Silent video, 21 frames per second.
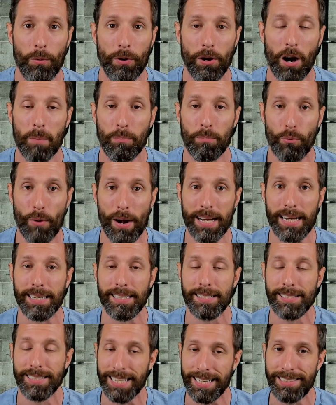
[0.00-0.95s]
We are
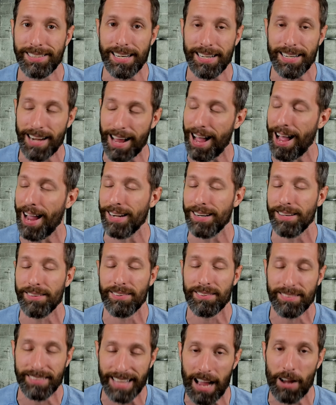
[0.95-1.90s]
breaking
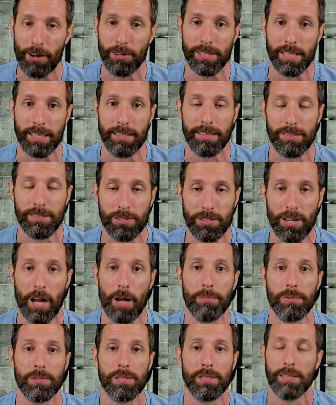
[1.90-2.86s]
69,000
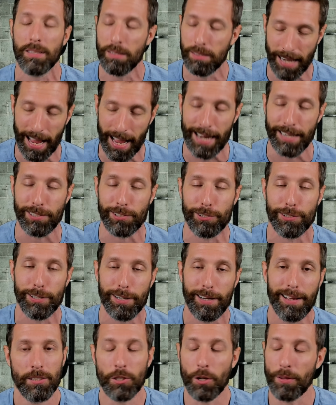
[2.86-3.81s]
subs Nice.
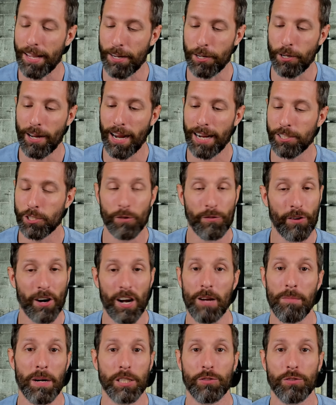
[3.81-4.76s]
So thank you guys so
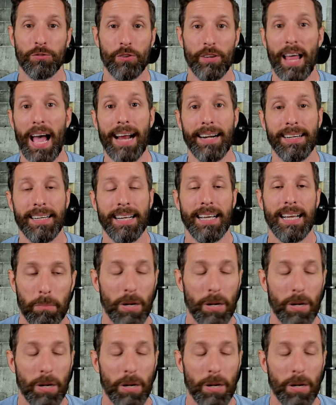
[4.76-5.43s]
very much for that.